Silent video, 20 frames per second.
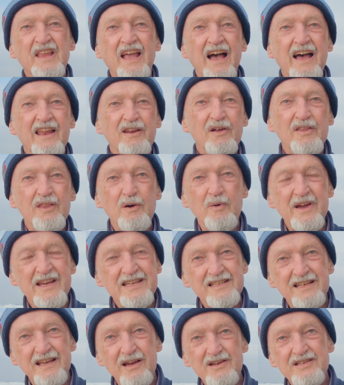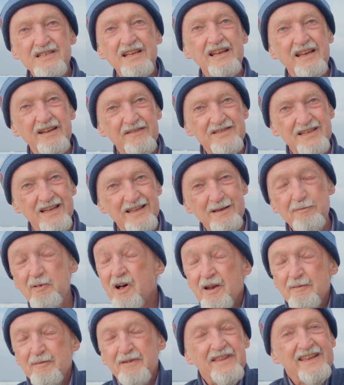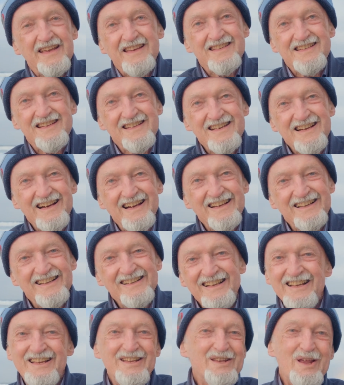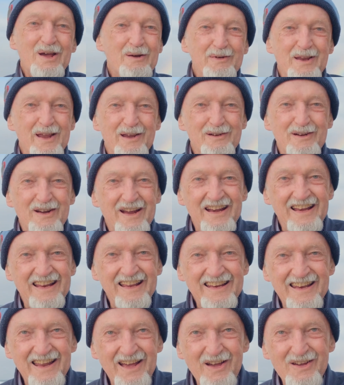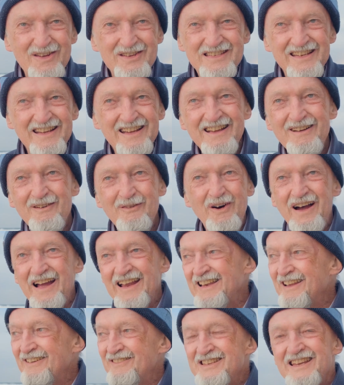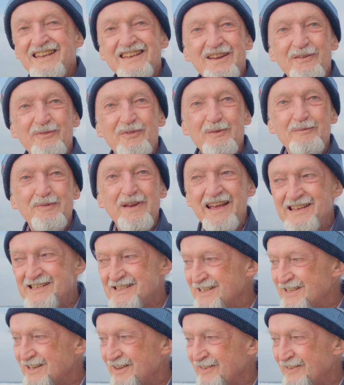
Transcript: and on the west coast, it lives at the bottom of the intertidal. Nobody really knows why it lives in different places